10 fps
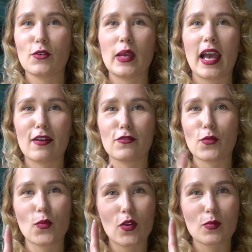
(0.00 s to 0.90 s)
We have
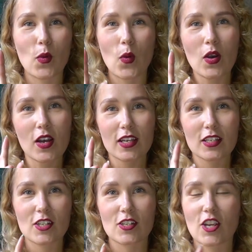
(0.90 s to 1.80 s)
one more
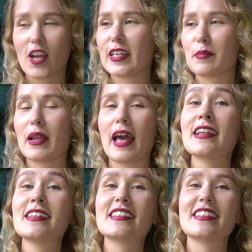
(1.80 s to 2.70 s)
journey
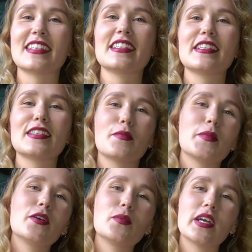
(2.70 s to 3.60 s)
planned this
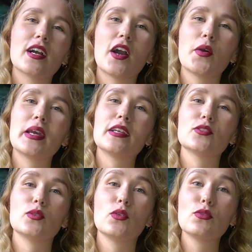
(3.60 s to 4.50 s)
summer. We are going
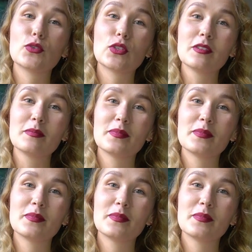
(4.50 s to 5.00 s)
to Lofoten.